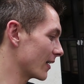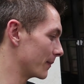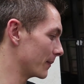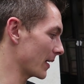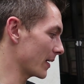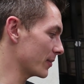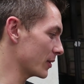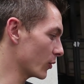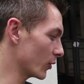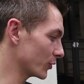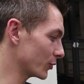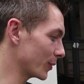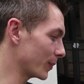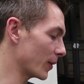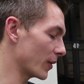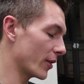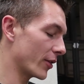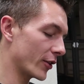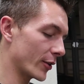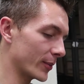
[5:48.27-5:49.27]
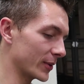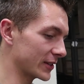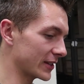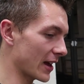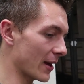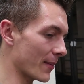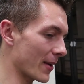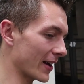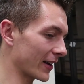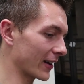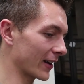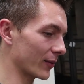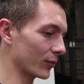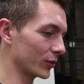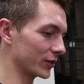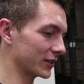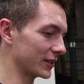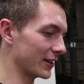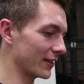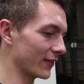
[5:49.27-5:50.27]
Maybe once we put the thermostat back in,
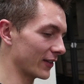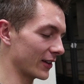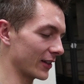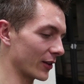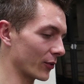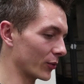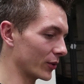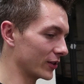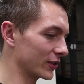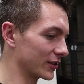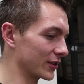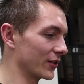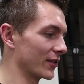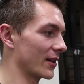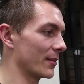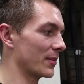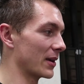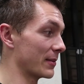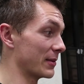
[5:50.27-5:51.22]
we'll see if anything weird's going on.